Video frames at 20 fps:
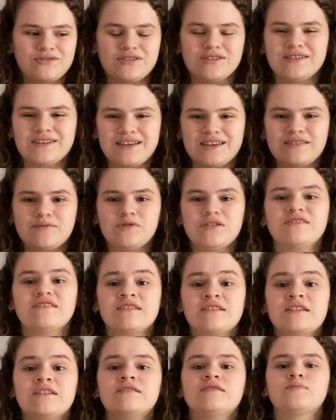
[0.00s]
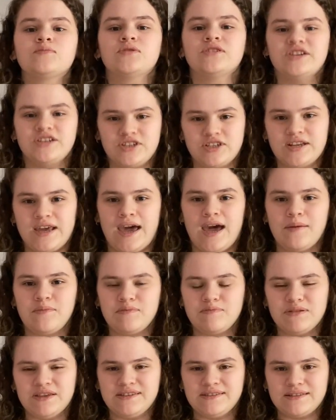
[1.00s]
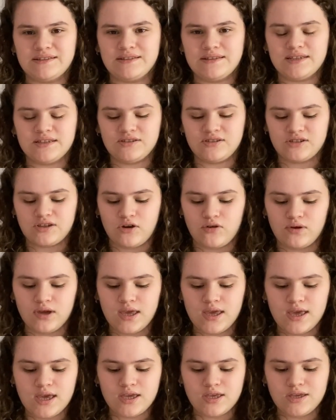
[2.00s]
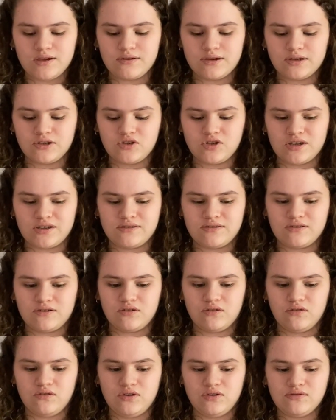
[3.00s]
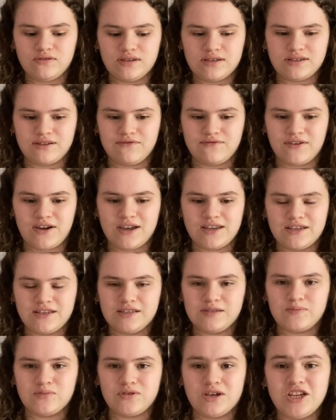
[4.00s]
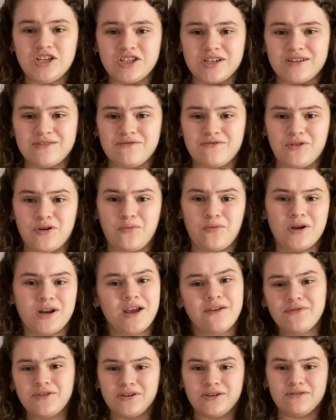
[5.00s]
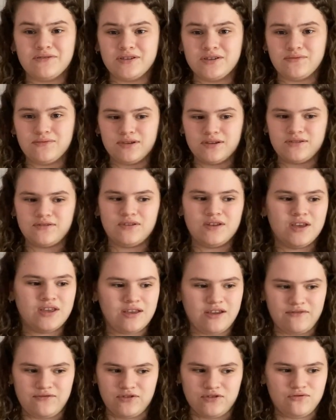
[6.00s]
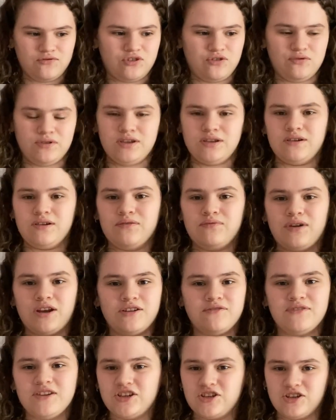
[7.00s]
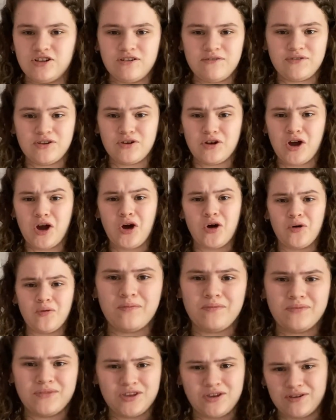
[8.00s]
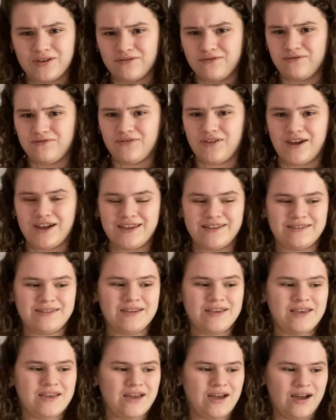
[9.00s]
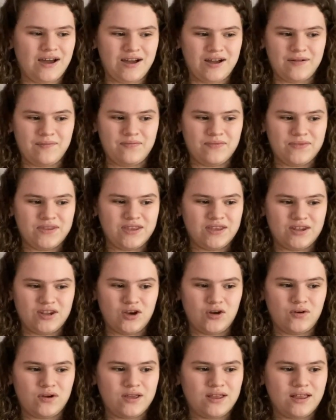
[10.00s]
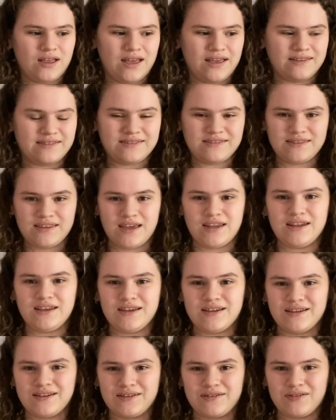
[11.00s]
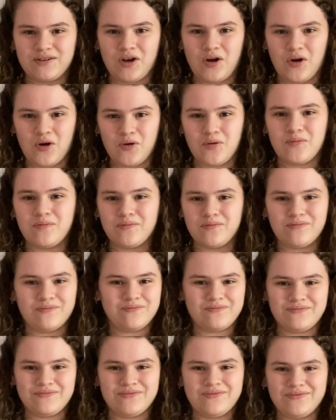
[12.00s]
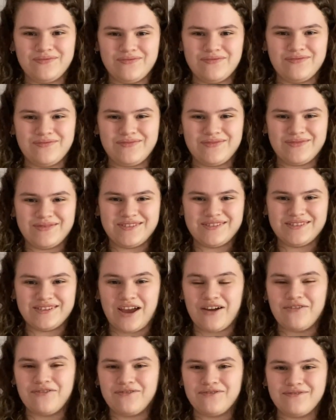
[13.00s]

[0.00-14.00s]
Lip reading: It's an inspiration app, basically. So you can just use it to find inspiration for whatever you're doing. If you're doing a renovation of your home, you can find, aesthetic home stuff.